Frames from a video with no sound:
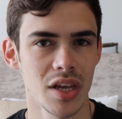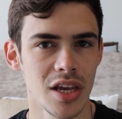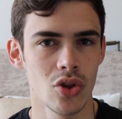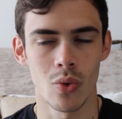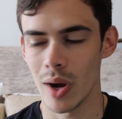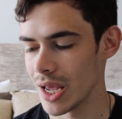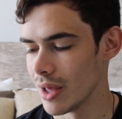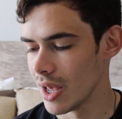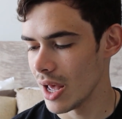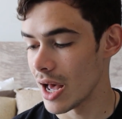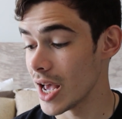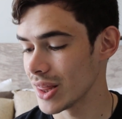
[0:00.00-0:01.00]
Either way,
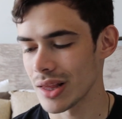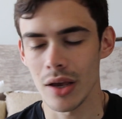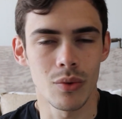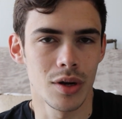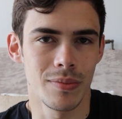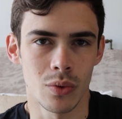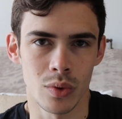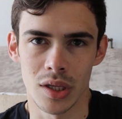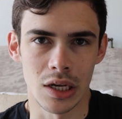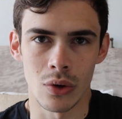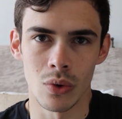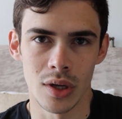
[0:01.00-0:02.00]
I think it would have been a
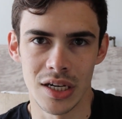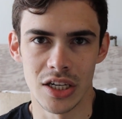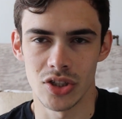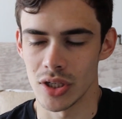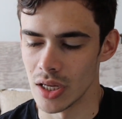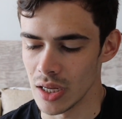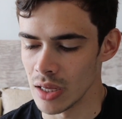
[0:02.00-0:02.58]
really cool addition,